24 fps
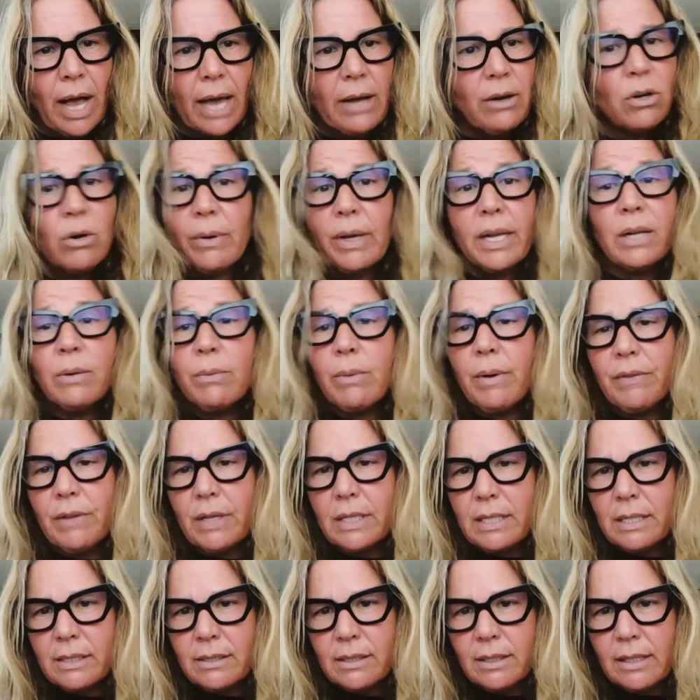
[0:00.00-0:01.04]
I don't know anyone
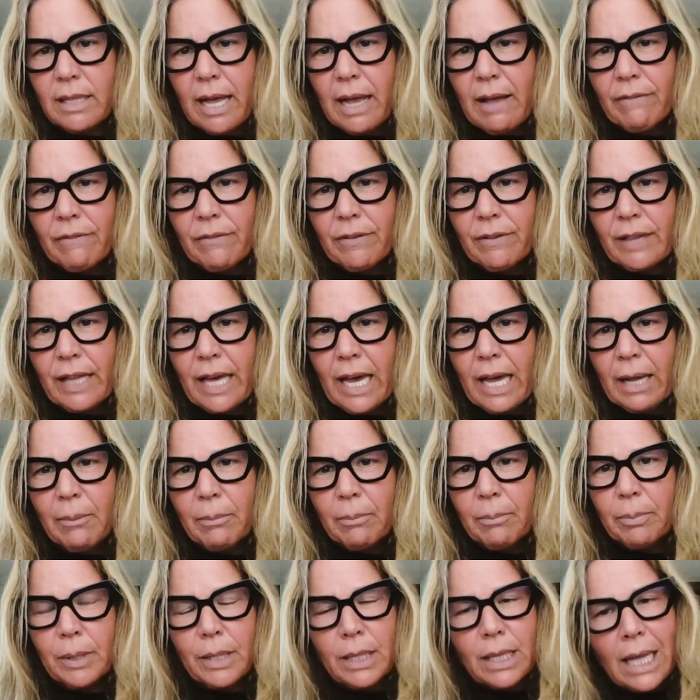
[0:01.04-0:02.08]
that doesn't laugh at that.
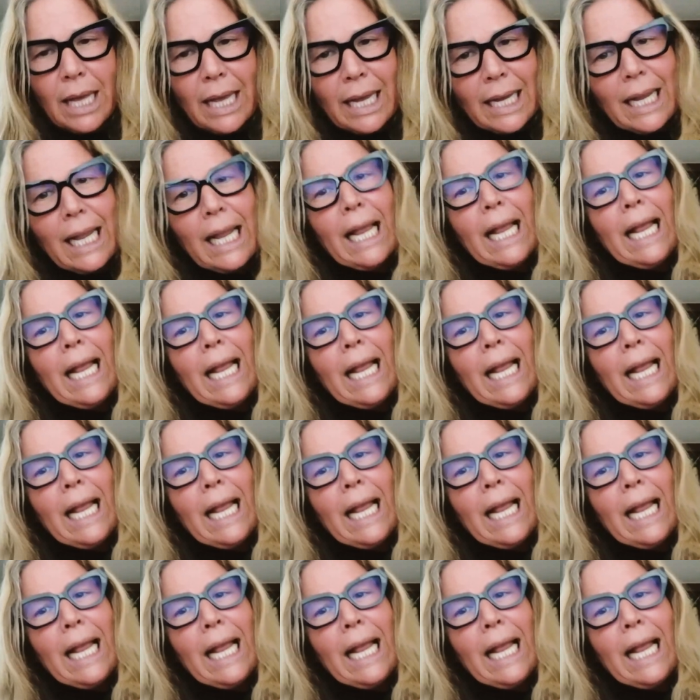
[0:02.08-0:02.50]
But like,